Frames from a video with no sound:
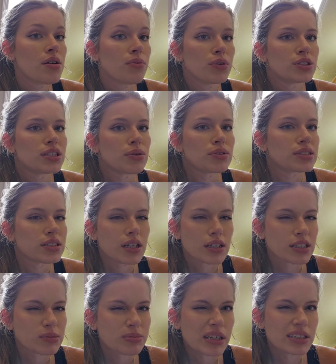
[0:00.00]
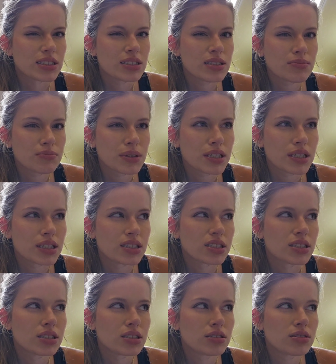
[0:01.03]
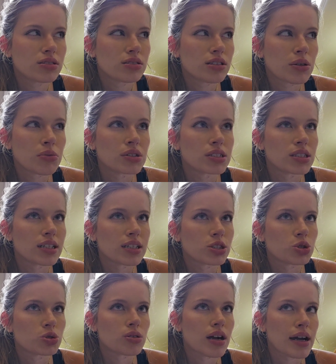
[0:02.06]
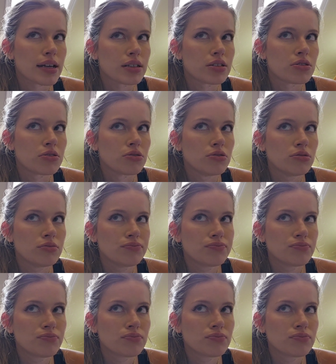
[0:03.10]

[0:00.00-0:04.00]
Which I was not expecting because it wasn't like a dried noodle.